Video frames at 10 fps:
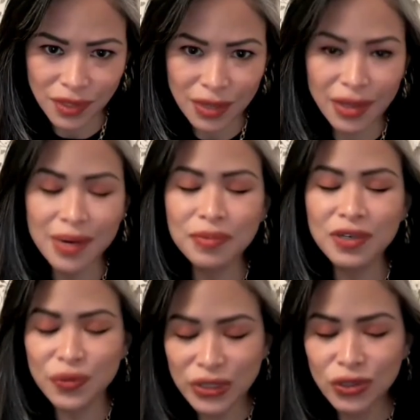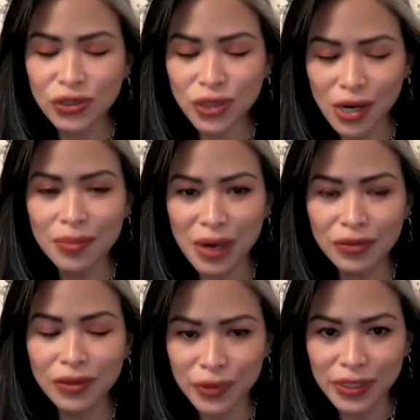then I'm going to talk
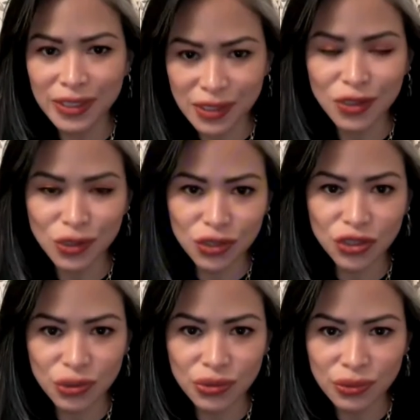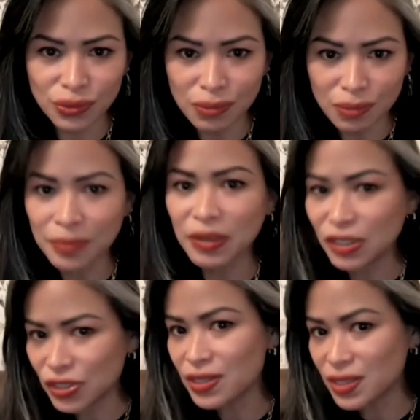about the risks to my
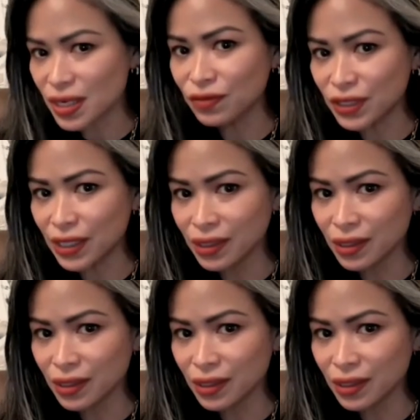patient's safety